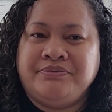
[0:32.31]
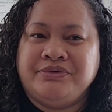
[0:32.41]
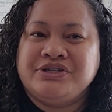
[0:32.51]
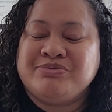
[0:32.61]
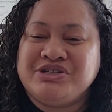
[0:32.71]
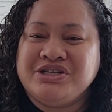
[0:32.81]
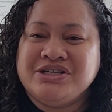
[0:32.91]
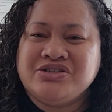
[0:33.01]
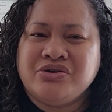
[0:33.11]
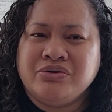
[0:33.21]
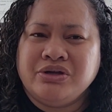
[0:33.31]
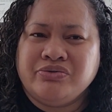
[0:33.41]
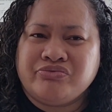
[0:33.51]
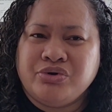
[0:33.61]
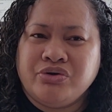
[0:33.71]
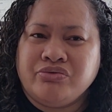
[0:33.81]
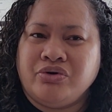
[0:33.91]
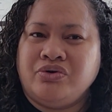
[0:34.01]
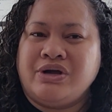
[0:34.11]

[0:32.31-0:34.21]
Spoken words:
especially through her role